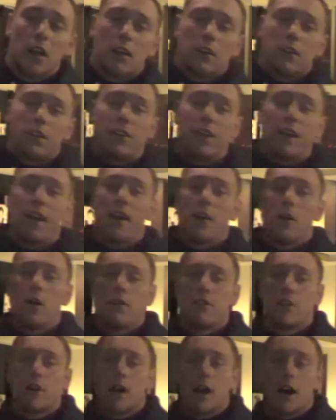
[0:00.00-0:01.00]
Today,
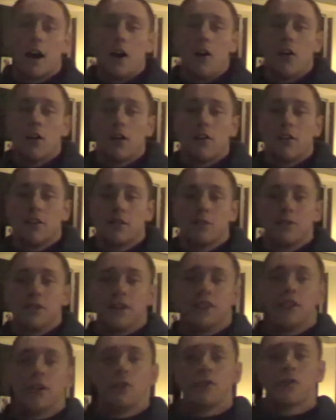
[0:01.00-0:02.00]
however, I'll give you some
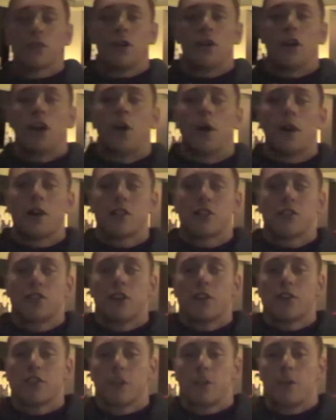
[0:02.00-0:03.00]
details on how I
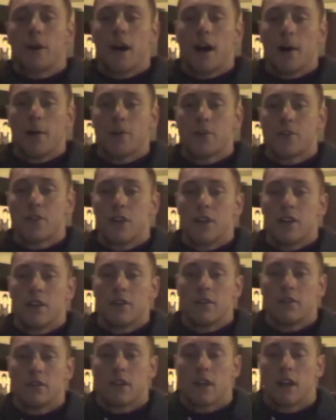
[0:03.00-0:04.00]
structure my abs
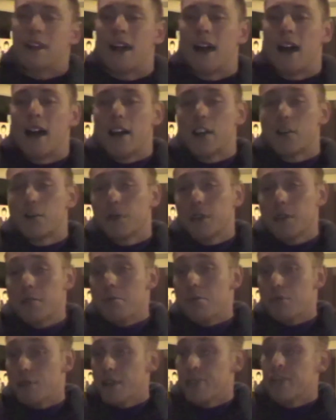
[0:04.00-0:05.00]
training and explain
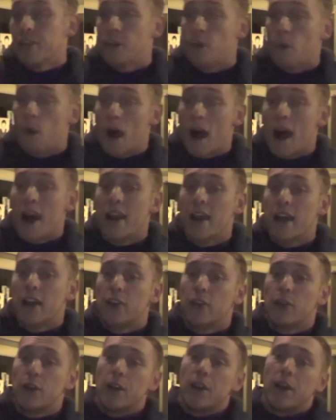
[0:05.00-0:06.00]
briefly why I
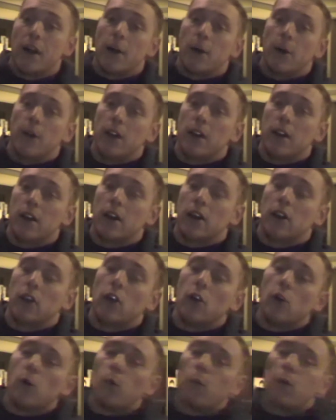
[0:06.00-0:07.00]
do it in that way,
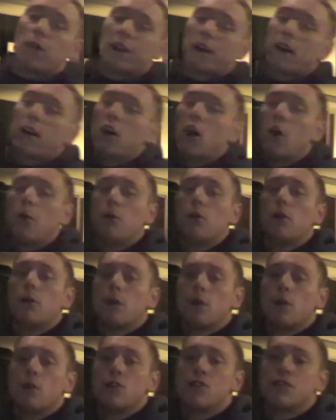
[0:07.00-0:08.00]
along with a couple of
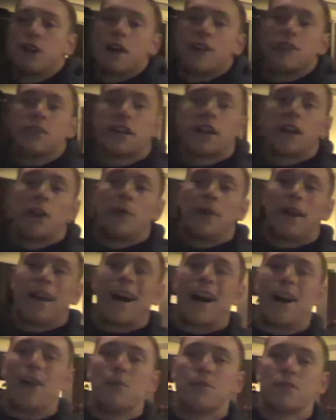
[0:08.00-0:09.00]
my own tricks to kind of make
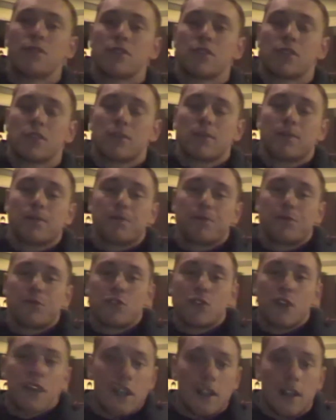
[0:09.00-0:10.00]
abs
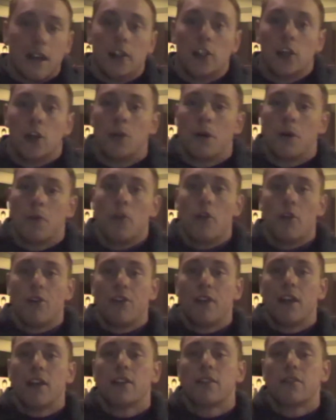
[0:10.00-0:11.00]
training that a little bit more
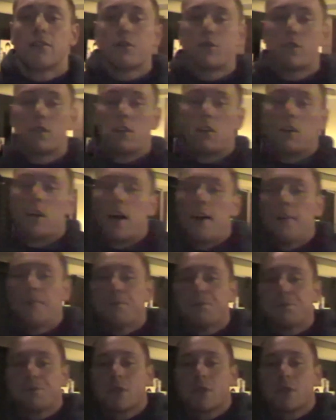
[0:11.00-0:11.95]
effective, alright?